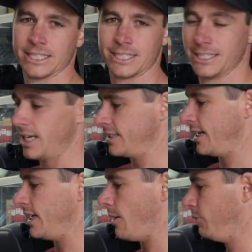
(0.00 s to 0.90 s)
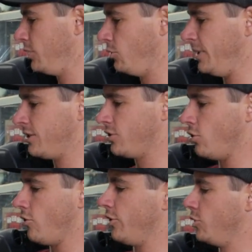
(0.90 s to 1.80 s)
she does end up a little bit
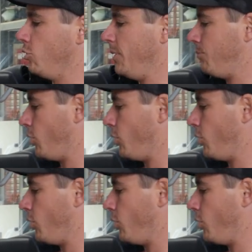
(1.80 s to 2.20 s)
sore and a little bit